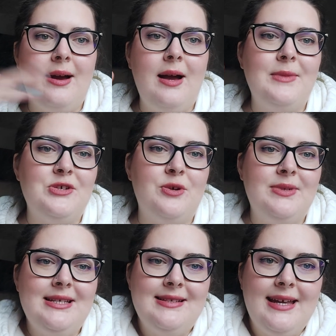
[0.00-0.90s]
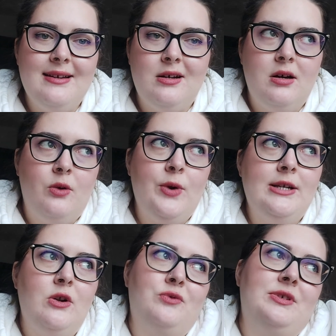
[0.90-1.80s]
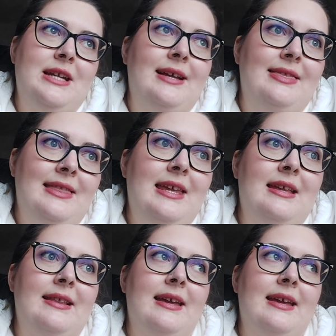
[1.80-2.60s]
I'm not sure, but this is like a well-known done thing.